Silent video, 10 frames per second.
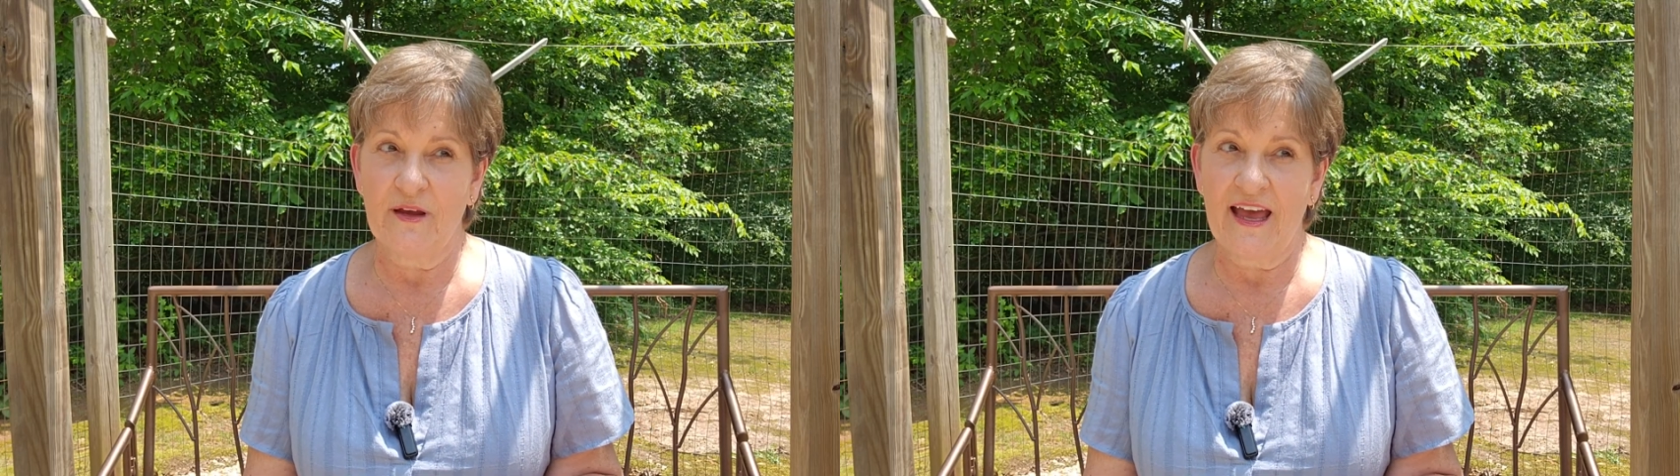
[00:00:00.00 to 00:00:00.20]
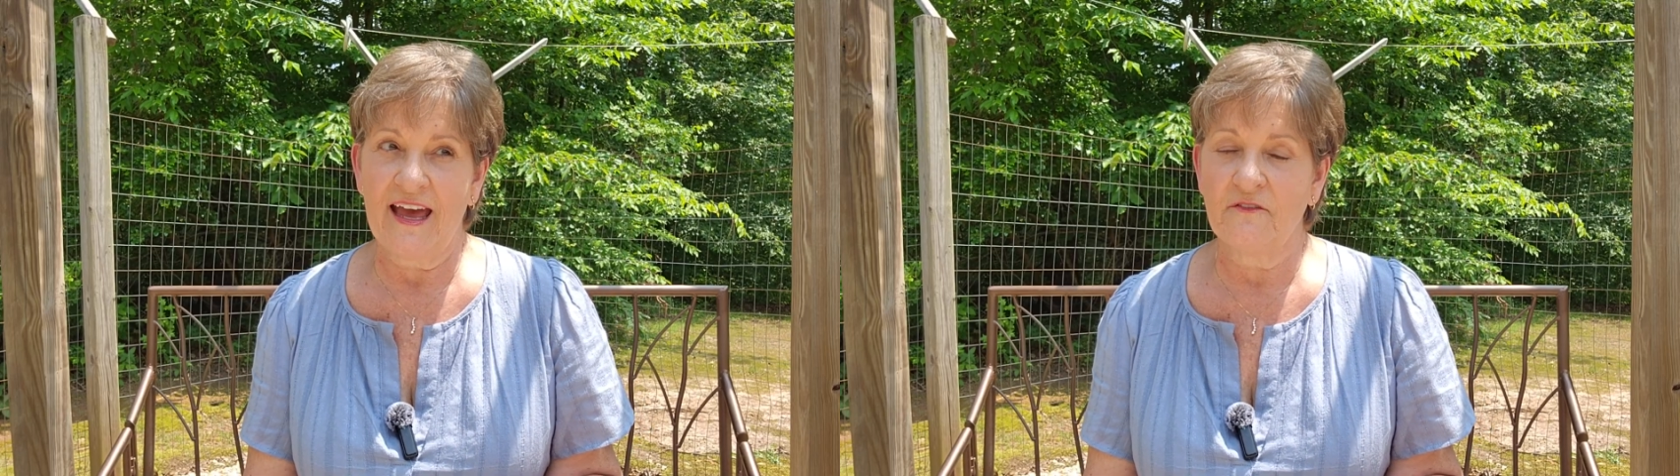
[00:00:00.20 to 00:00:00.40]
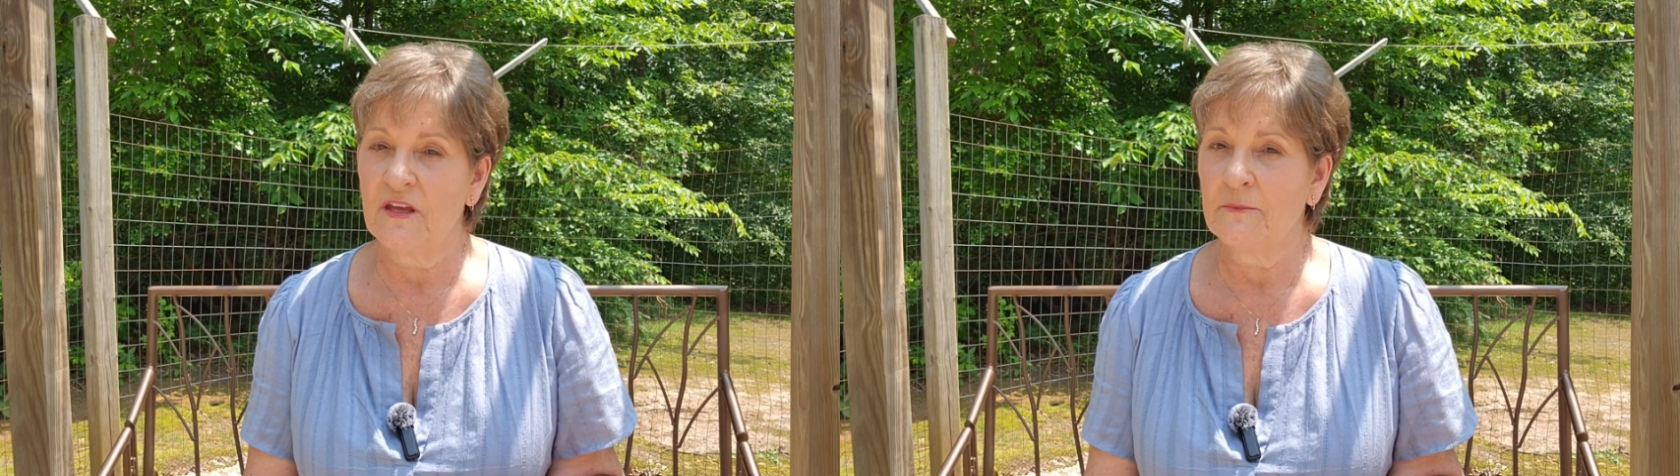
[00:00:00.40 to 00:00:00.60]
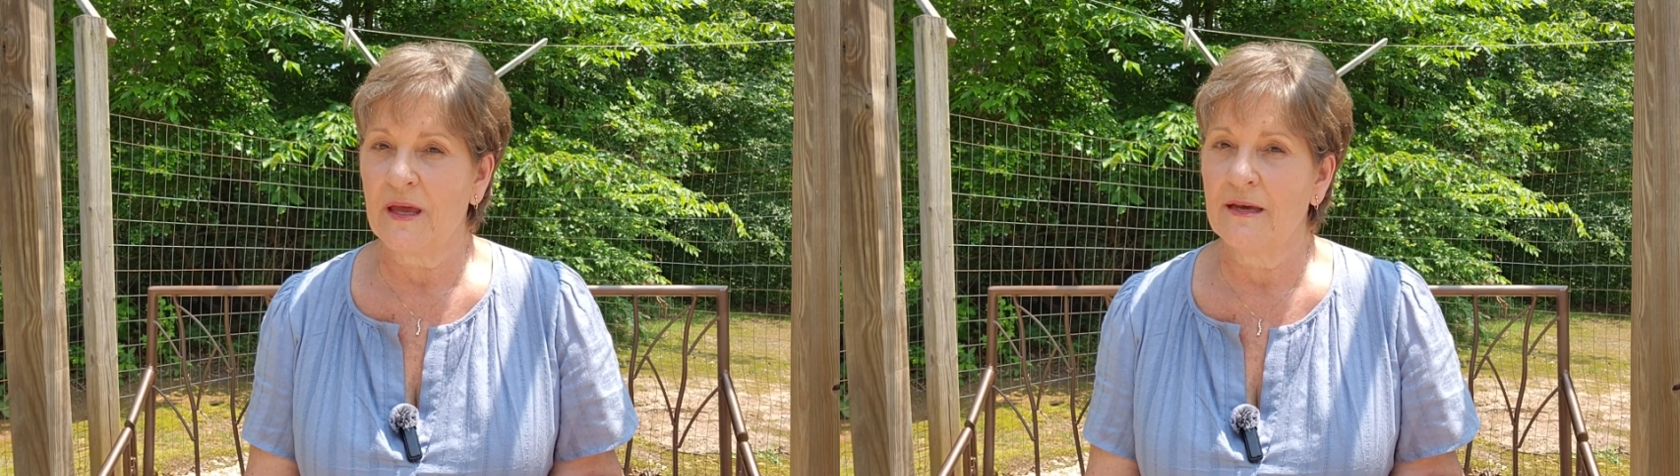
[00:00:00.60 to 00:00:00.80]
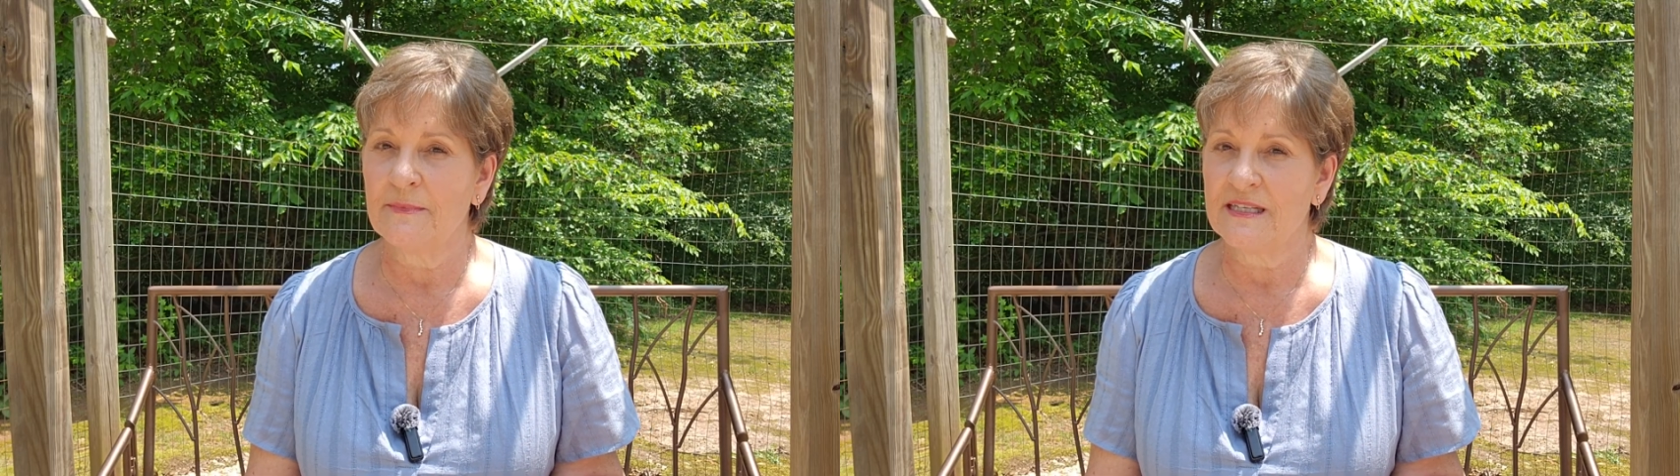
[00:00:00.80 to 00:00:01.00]
have him
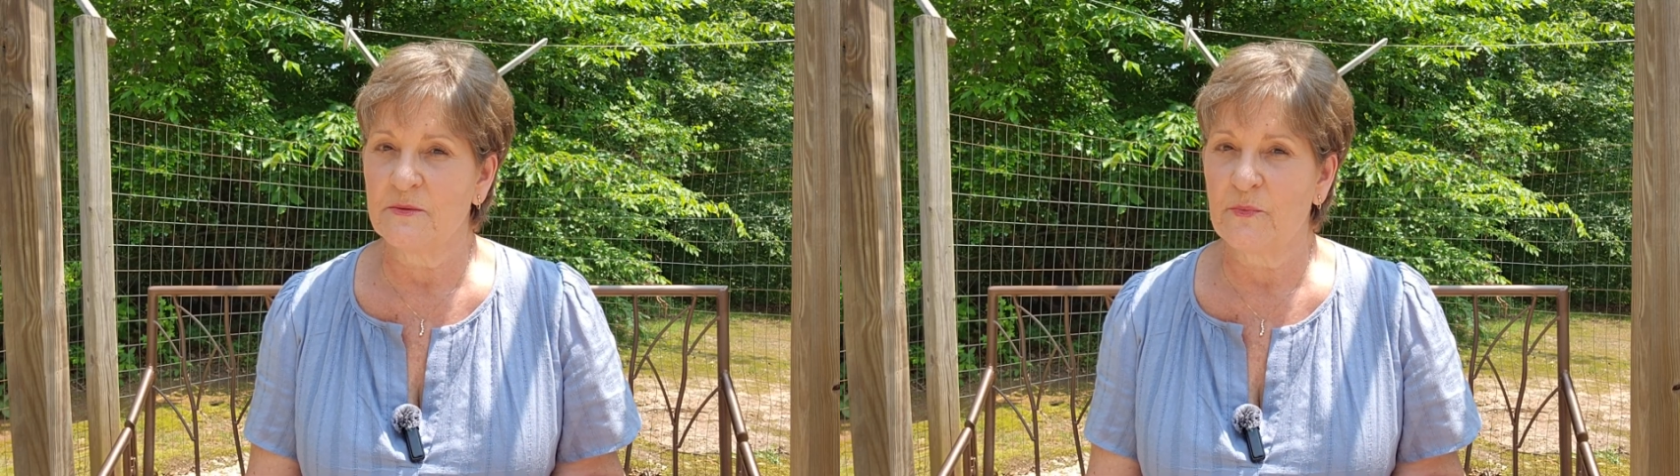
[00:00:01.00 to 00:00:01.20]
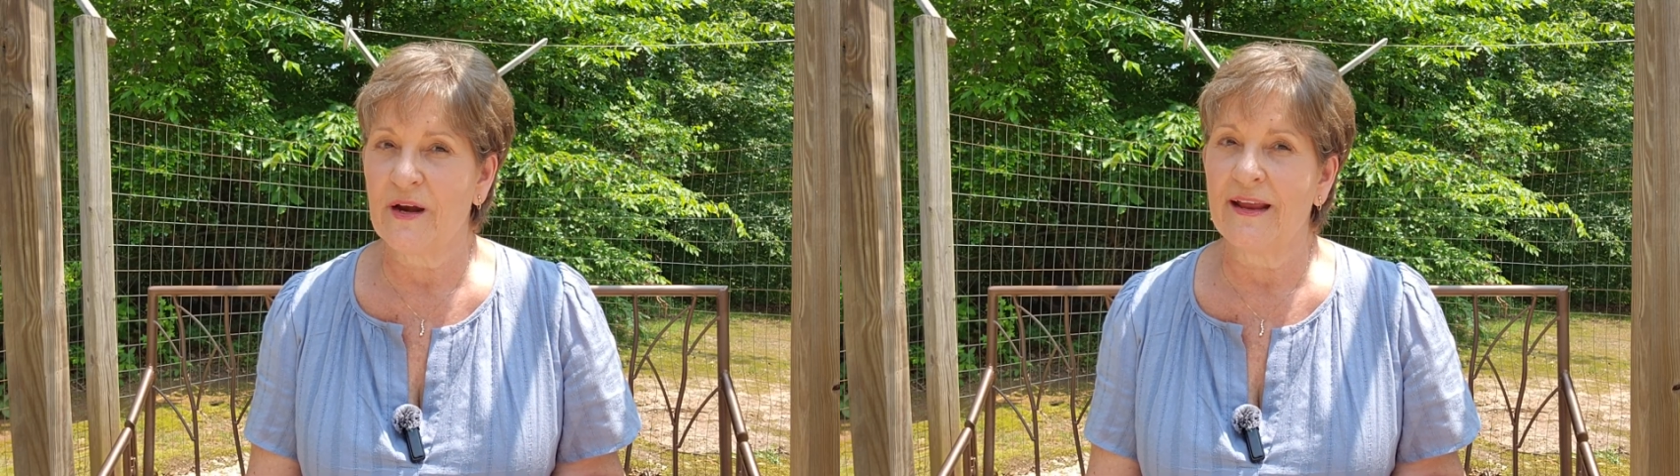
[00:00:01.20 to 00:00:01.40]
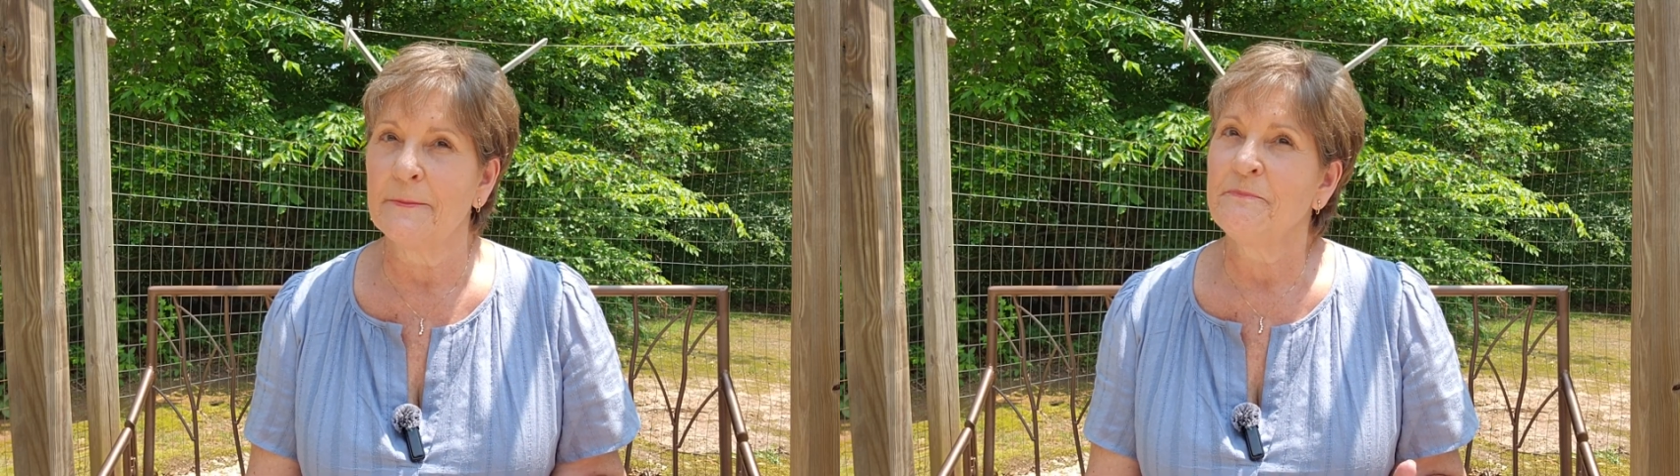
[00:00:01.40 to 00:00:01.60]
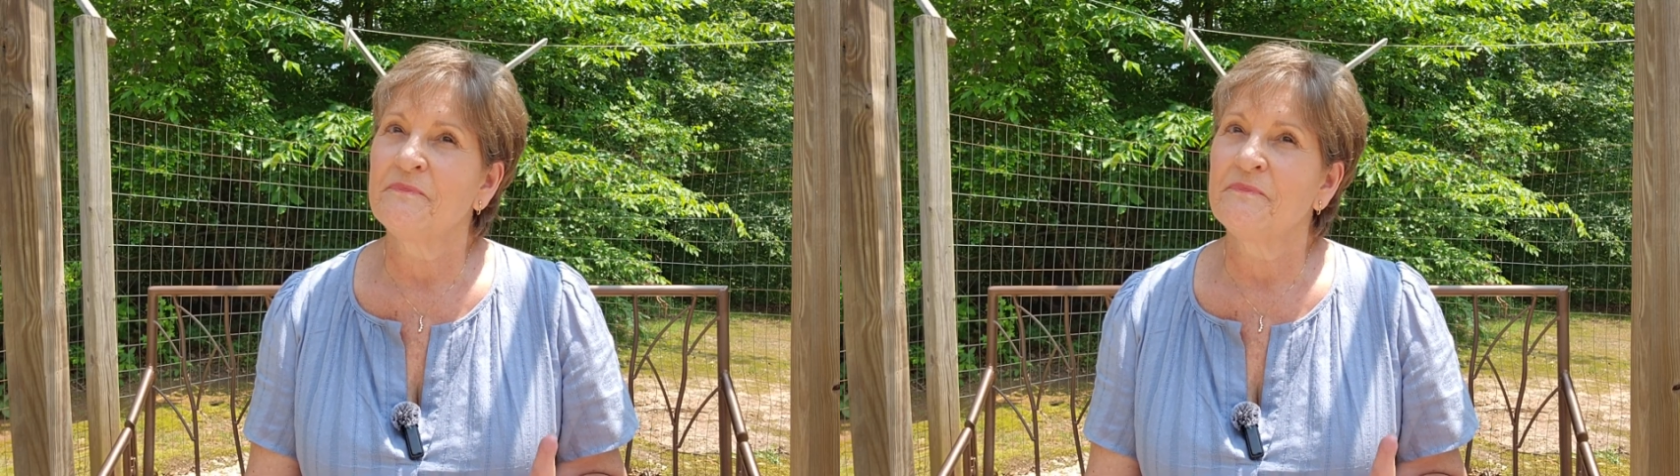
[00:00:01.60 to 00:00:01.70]
come and spray.